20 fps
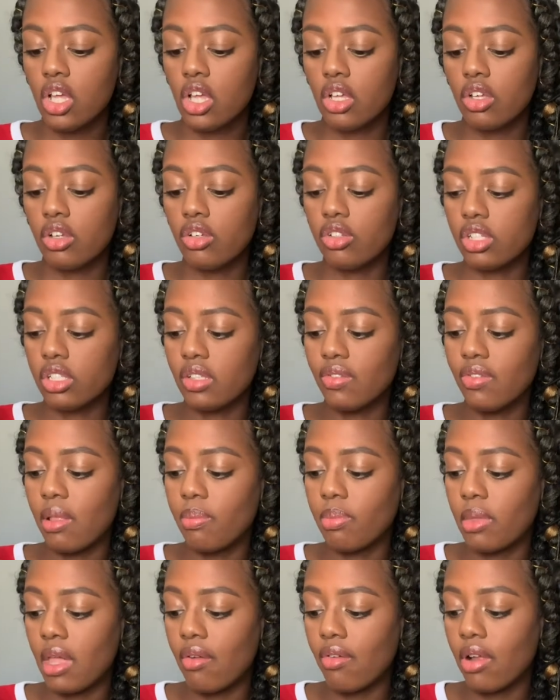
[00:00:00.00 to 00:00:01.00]
you just flip
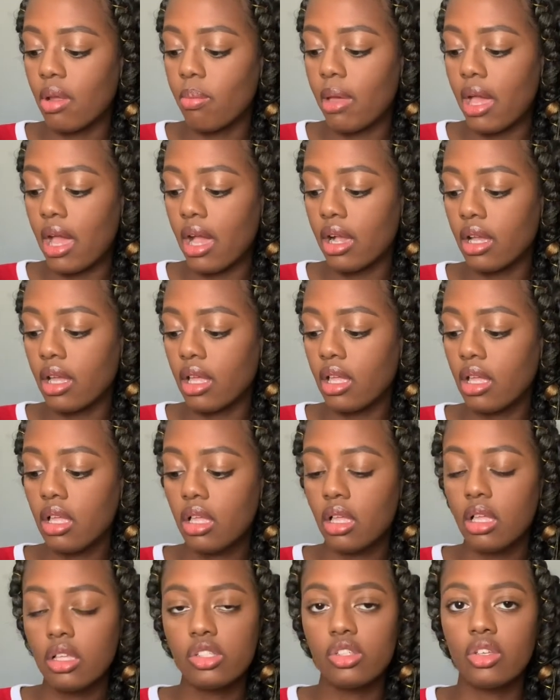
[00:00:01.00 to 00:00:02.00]
that right back
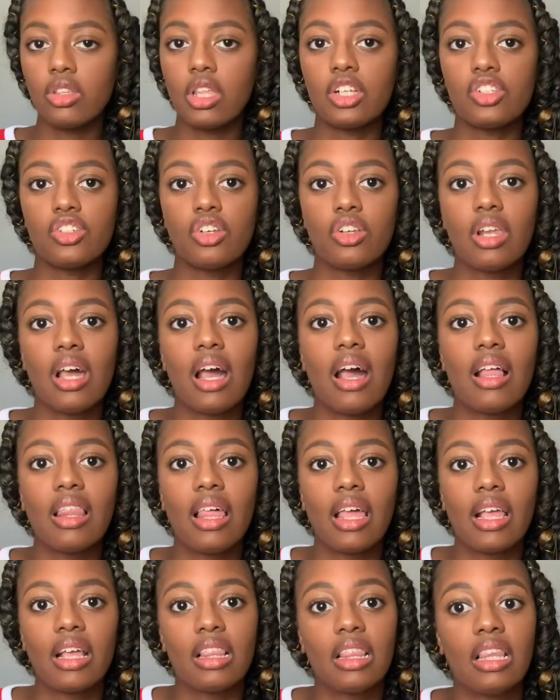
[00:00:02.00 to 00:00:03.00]
so that you're not
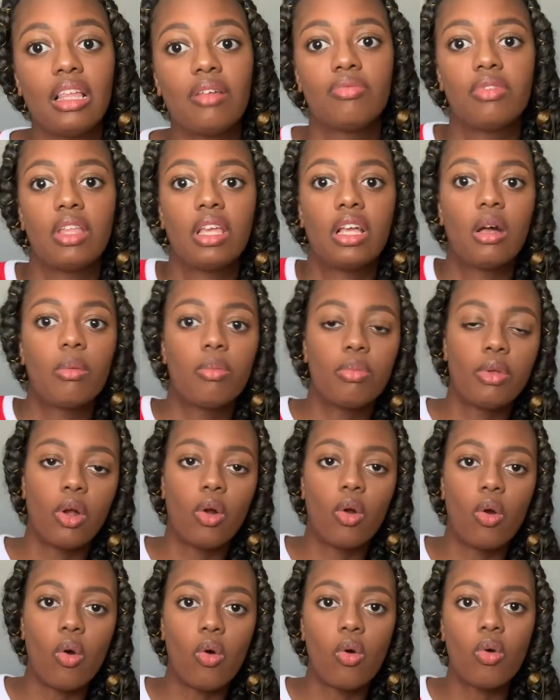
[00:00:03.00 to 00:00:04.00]
like lifting up your
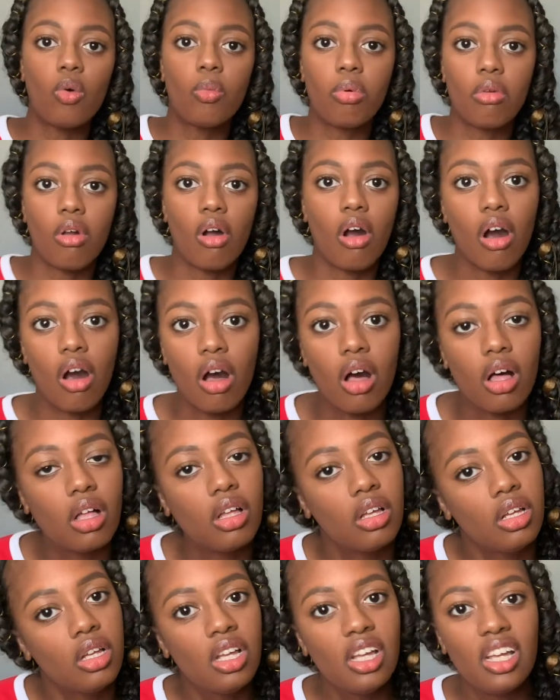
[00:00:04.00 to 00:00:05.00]
whole bra.
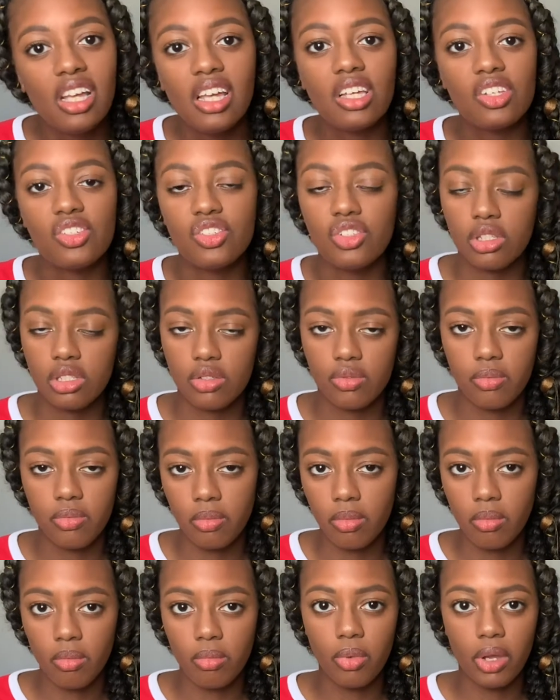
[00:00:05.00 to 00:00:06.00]
It's just
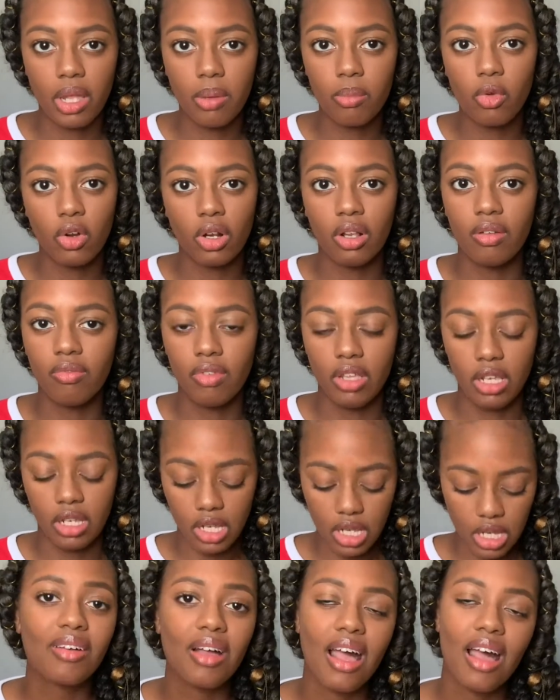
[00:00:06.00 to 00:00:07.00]
way more
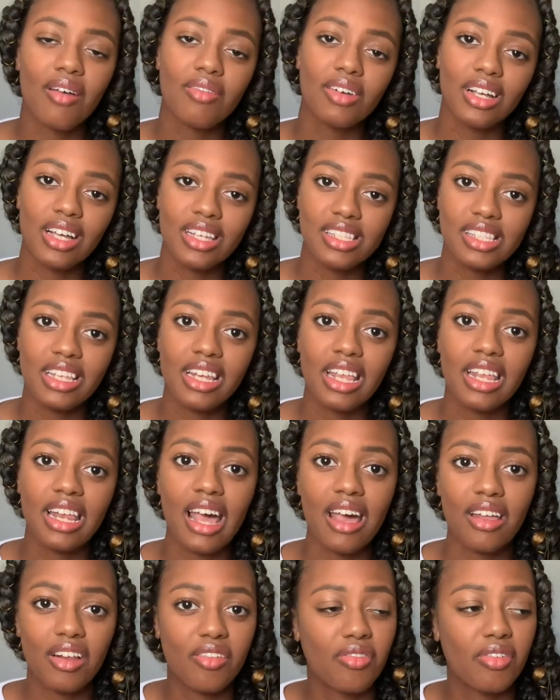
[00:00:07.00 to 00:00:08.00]
convenient. I have a cousin and I
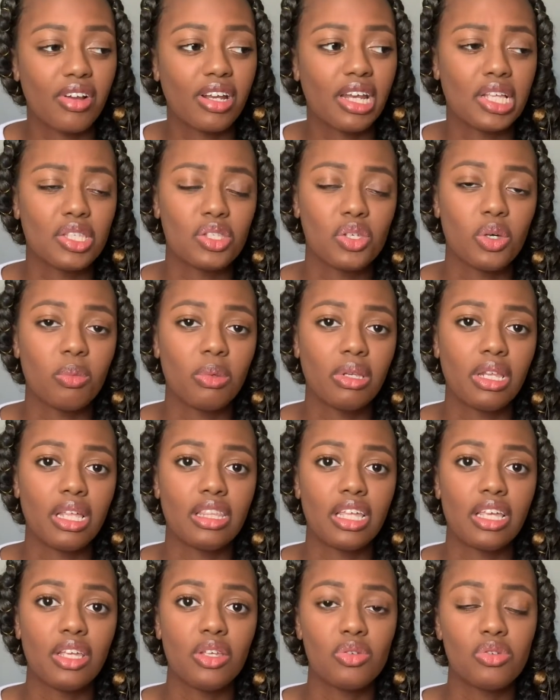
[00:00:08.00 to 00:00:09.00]
had a friend that told me that they
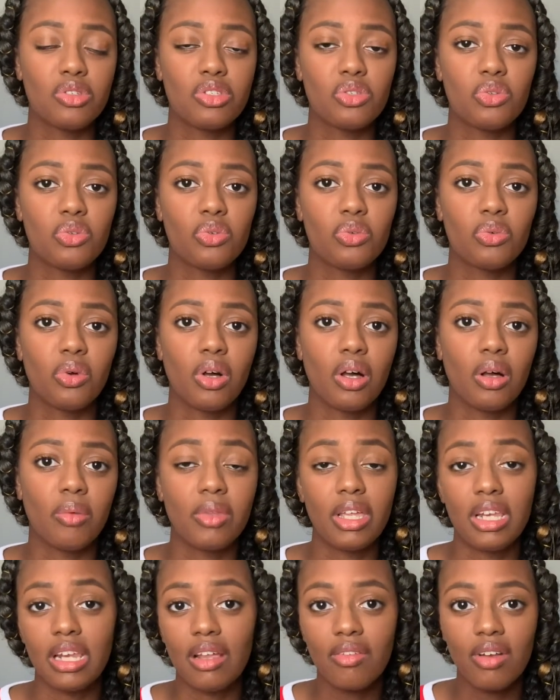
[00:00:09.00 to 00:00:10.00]
used to, they
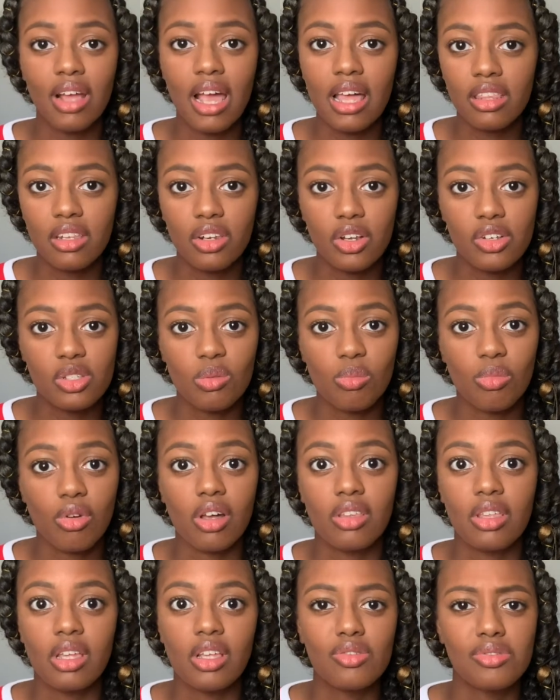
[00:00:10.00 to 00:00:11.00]
never had the nursing bra.
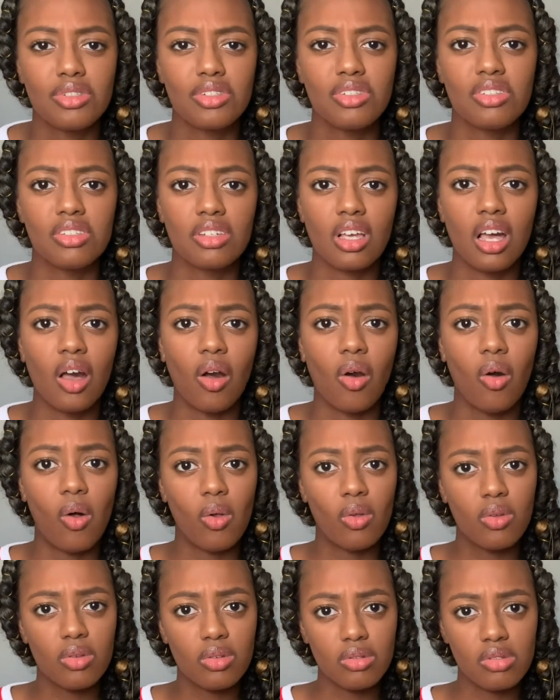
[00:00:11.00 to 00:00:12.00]
They used to just cut
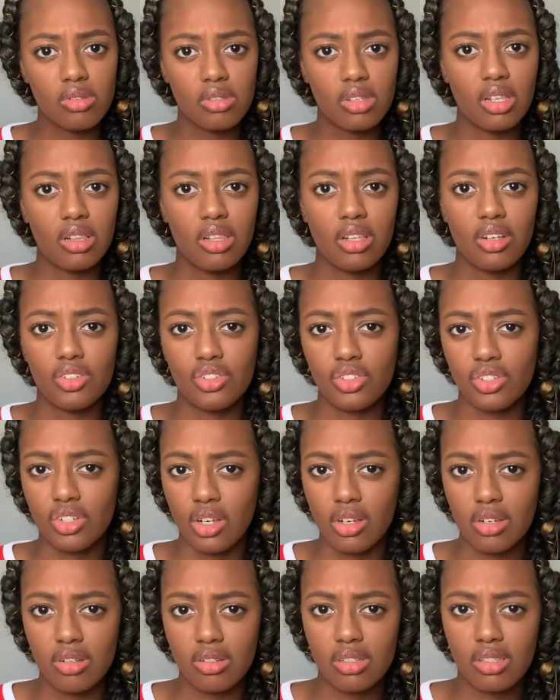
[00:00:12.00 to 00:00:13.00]
holes in their
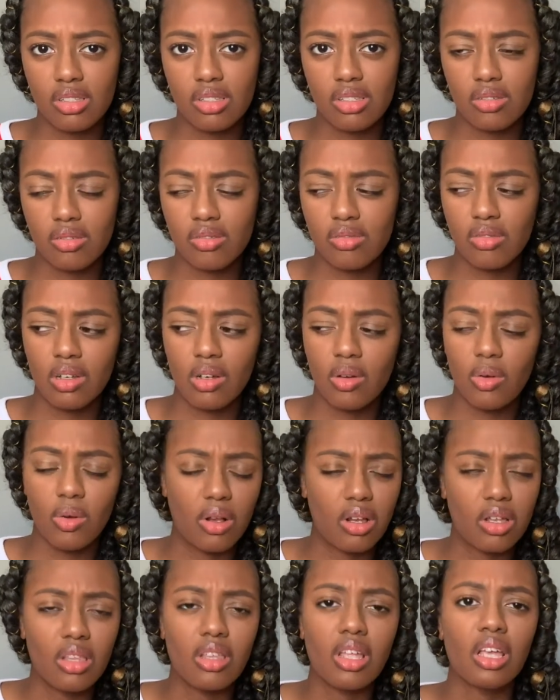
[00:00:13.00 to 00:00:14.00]
shirts
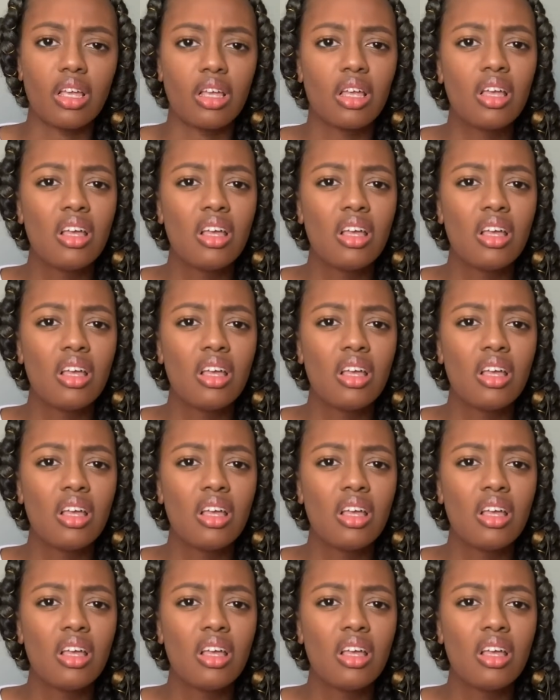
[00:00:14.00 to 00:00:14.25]
or like